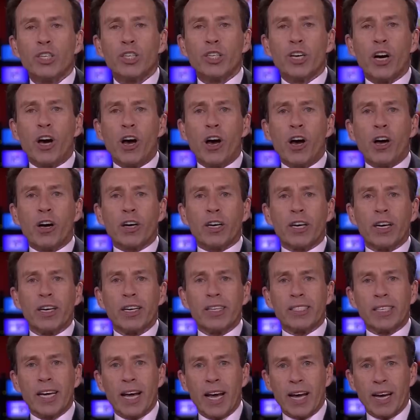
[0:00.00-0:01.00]
Shark
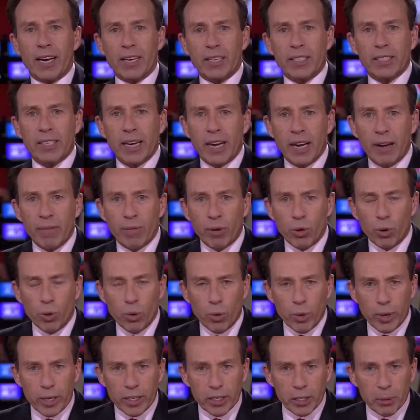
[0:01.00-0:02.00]
attacks have
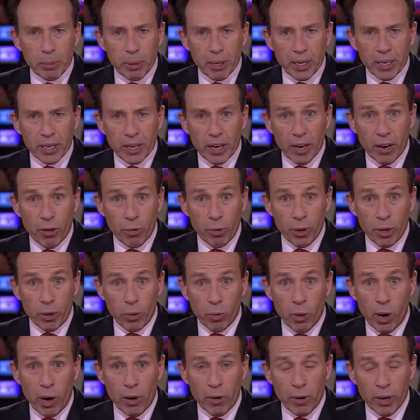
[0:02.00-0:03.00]
always been a real
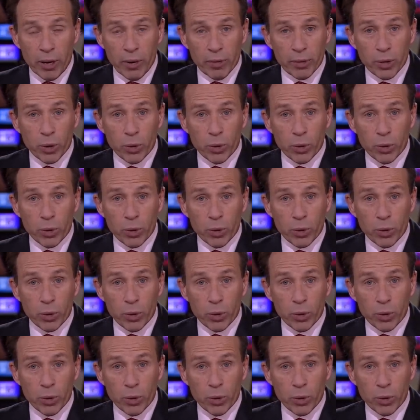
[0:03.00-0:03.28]
worry, of